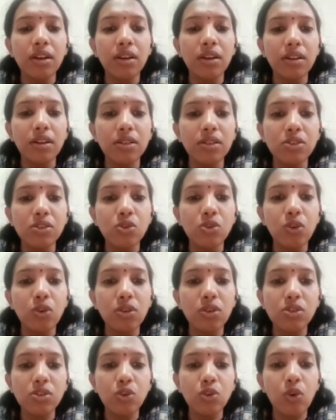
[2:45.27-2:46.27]

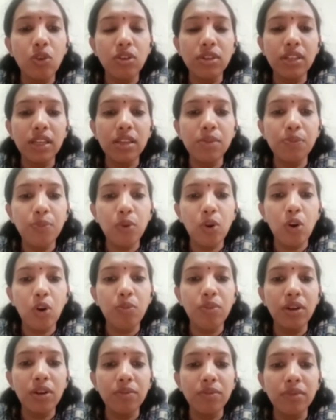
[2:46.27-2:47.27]
solved a
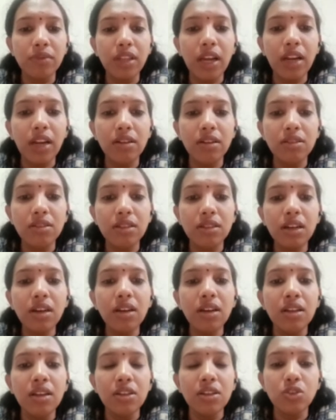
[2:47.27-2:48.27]
problem. That is the
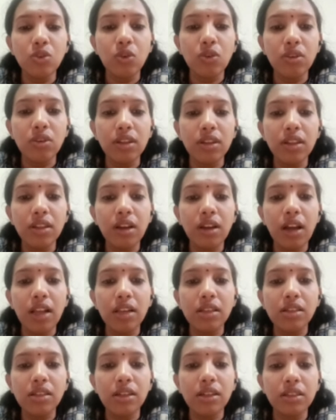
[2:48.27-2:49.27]
solved the
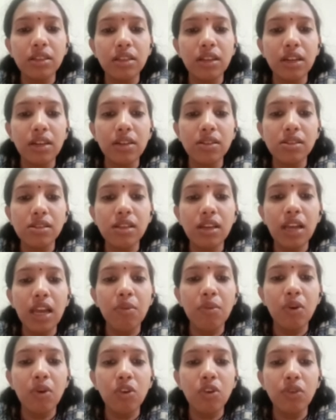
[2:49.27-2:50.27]
algorithm, that is the
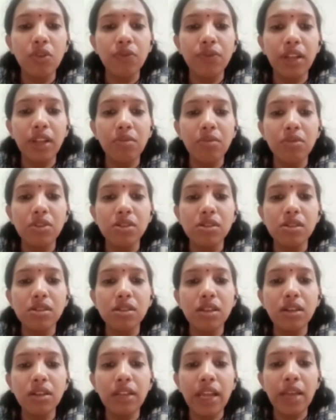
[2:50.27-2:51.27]
amount of time. This is
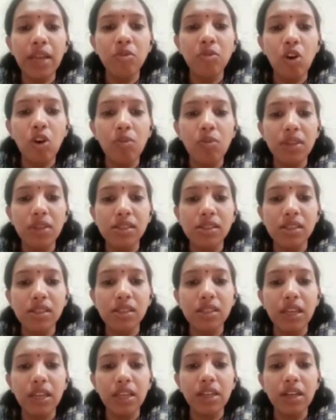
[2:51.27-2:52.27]
the time
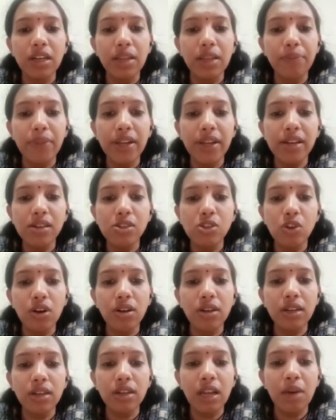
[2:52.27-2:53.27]
complexity. It depends
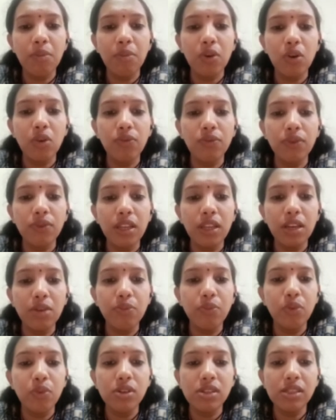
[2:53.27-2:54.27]
on number of
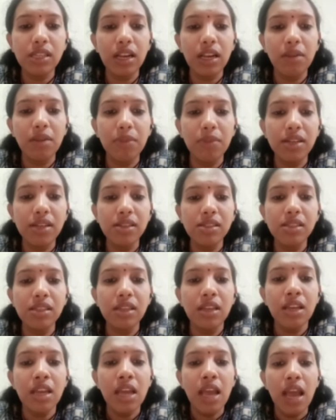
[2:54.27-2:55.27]
inputs elements
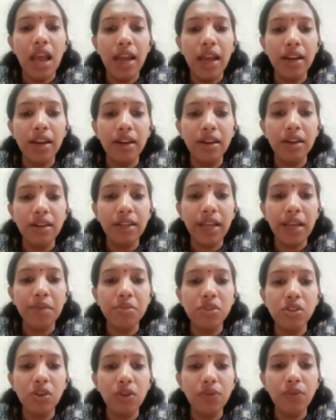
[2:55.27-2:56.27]
and the
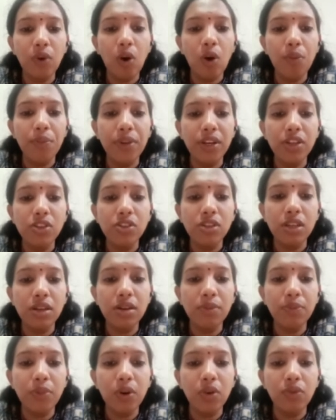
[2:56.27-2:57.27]
types of
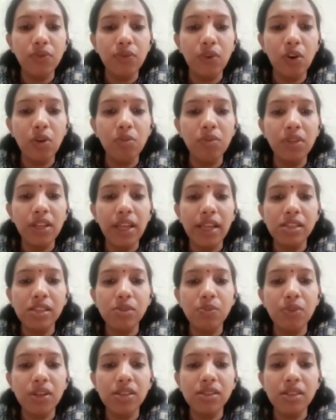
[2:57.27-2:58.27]
operation performed,
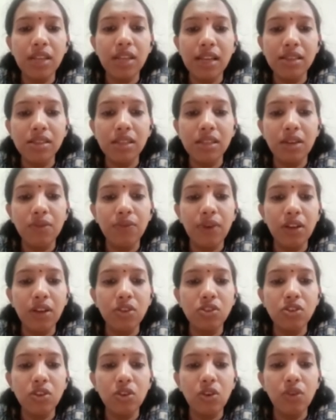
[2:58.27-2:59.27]
expressed as a
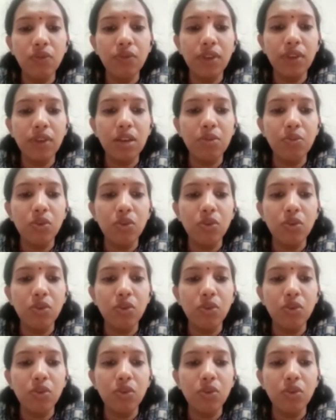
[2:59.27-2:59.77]
function of input